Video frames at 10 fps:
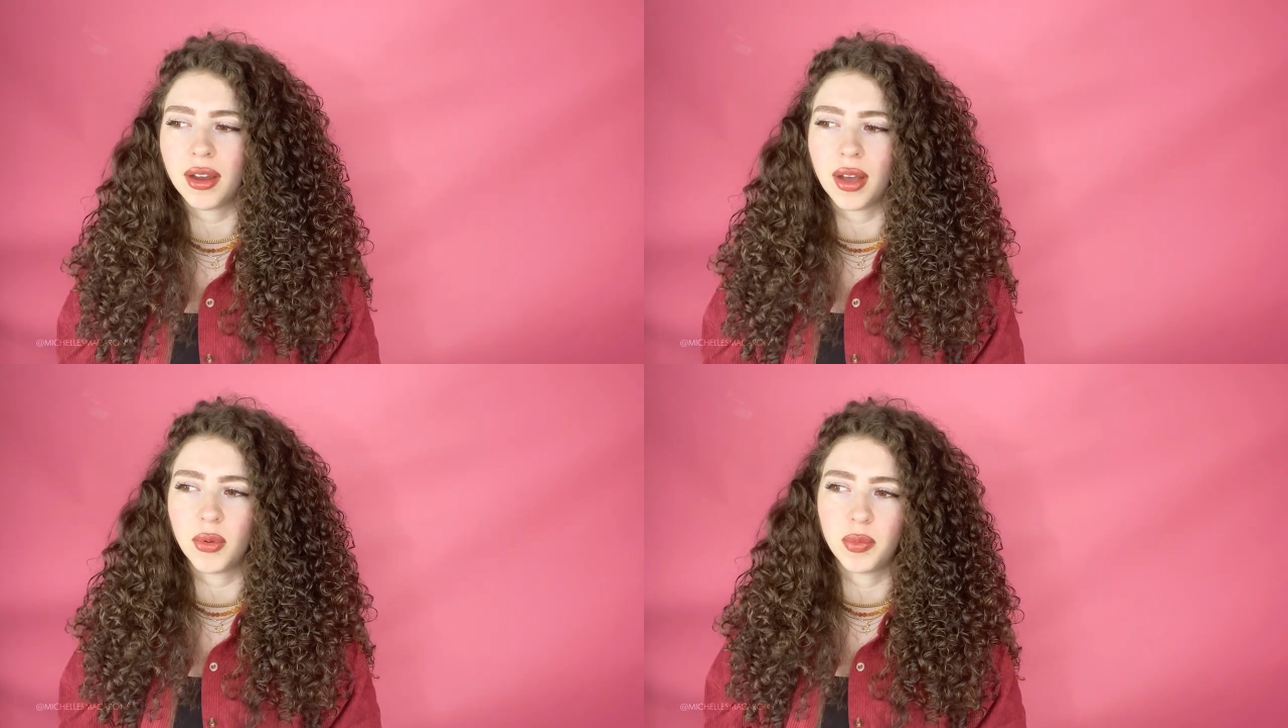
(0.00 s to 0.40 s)

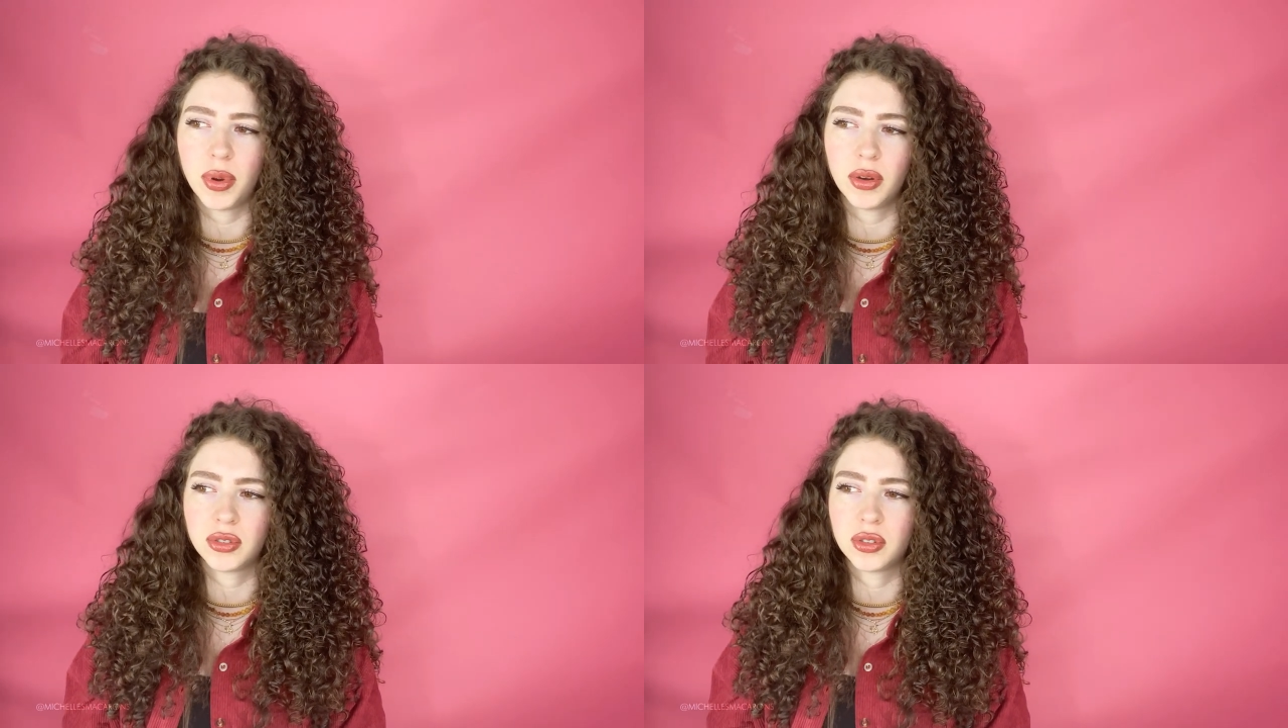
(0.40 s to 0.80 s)
I would
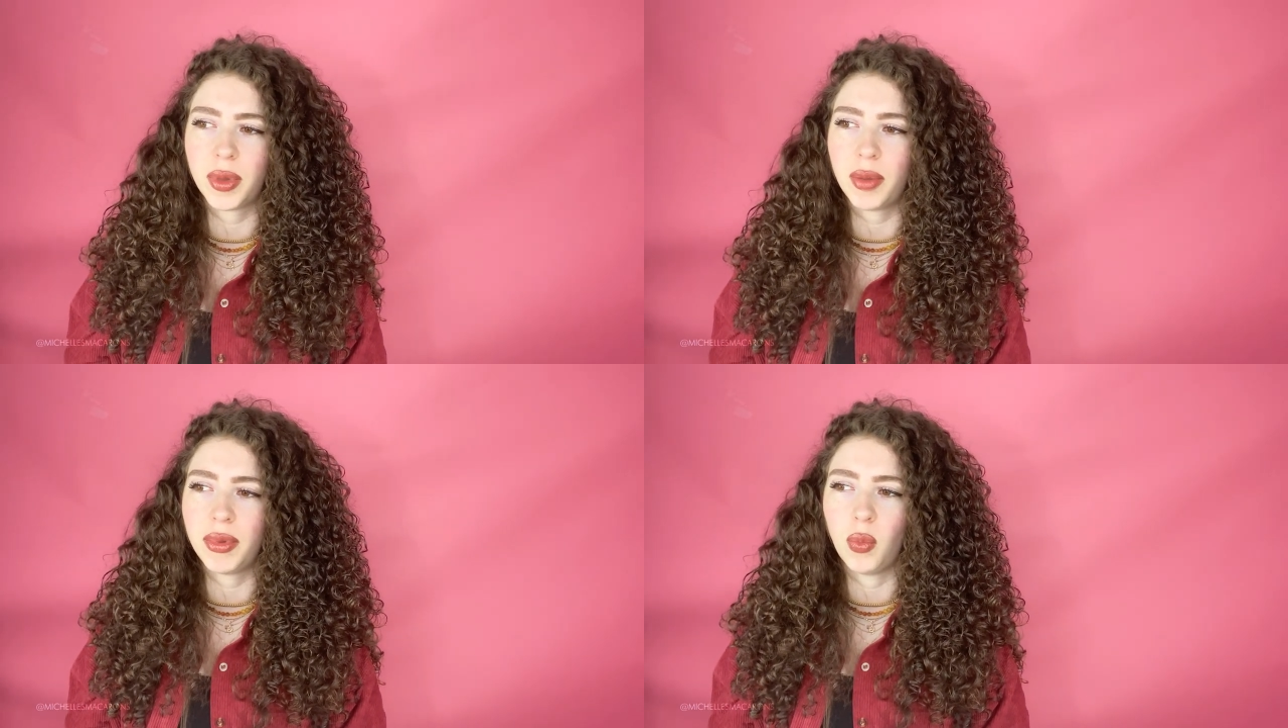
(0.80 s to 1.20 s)
post
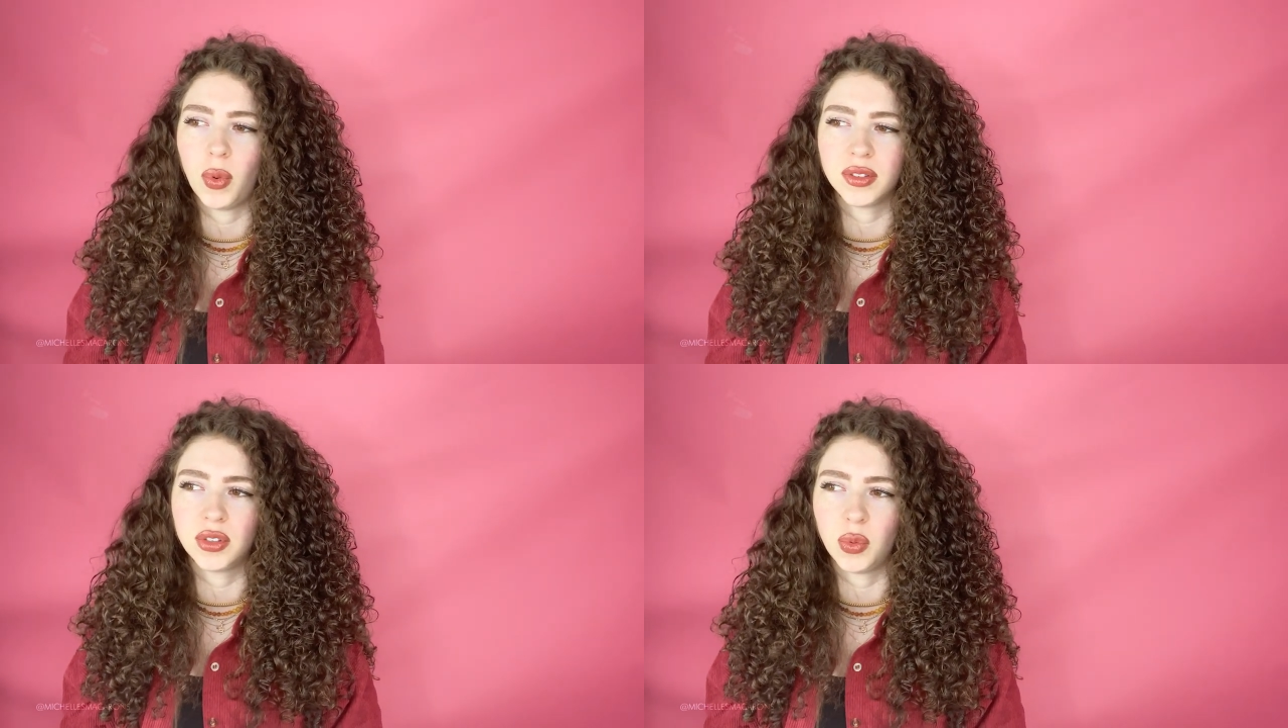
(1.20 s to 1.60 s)
maybe
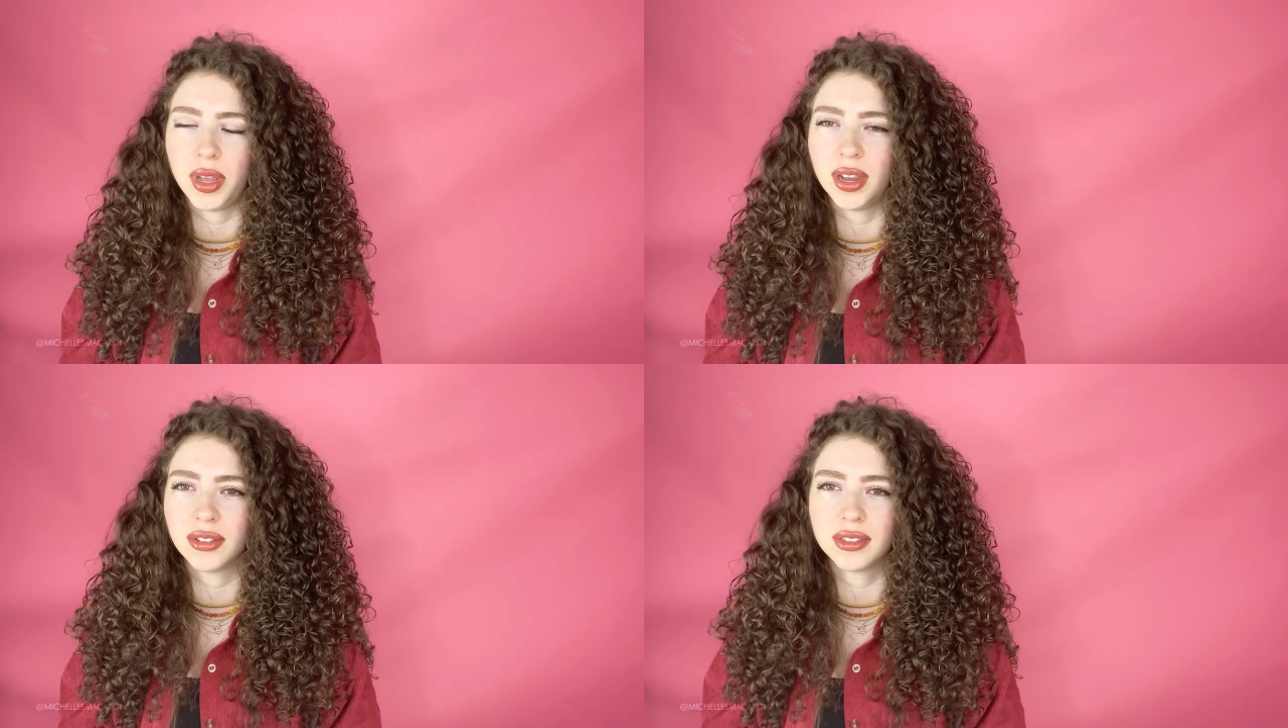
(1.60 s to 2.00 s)
once a
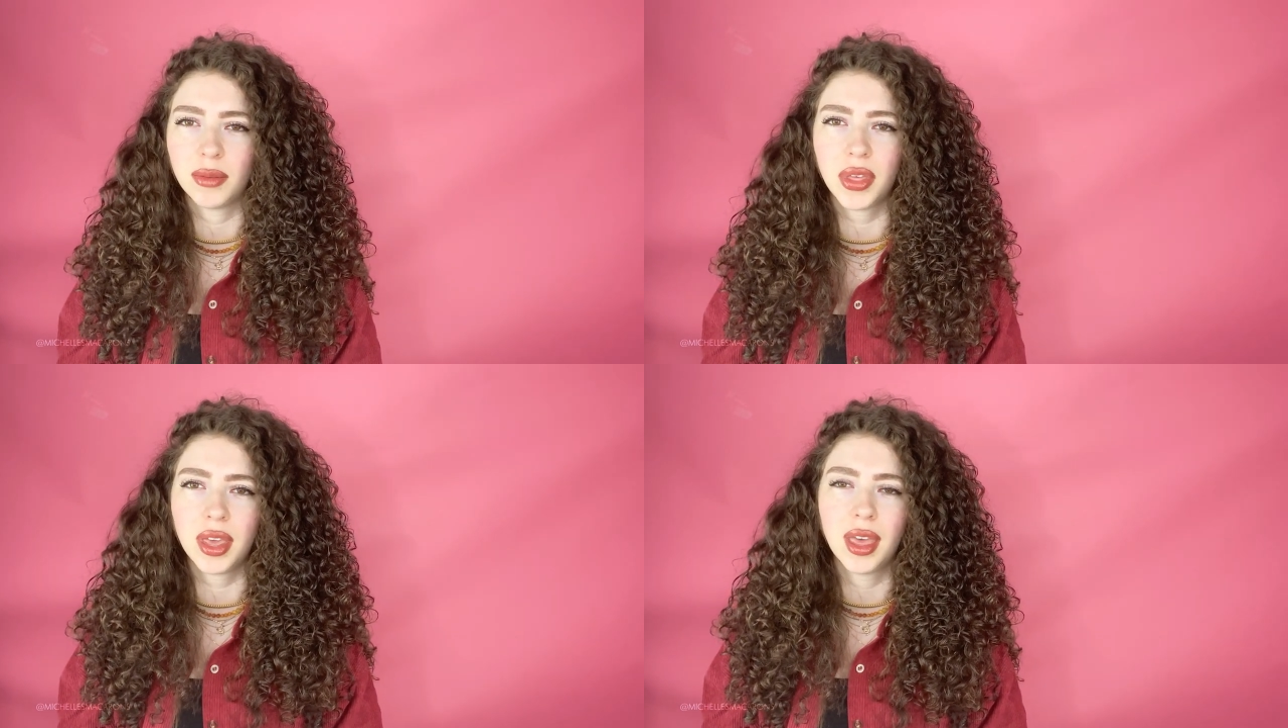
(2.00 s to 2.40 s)
week or
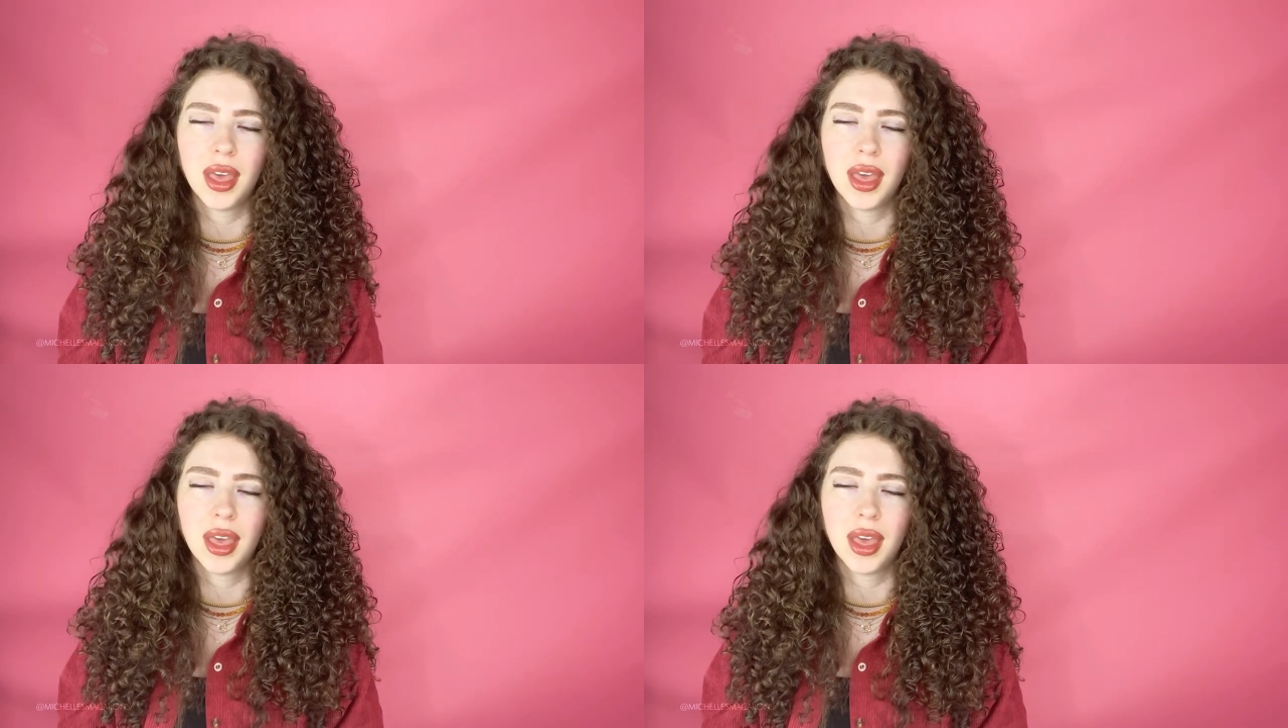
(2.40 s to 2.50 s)
something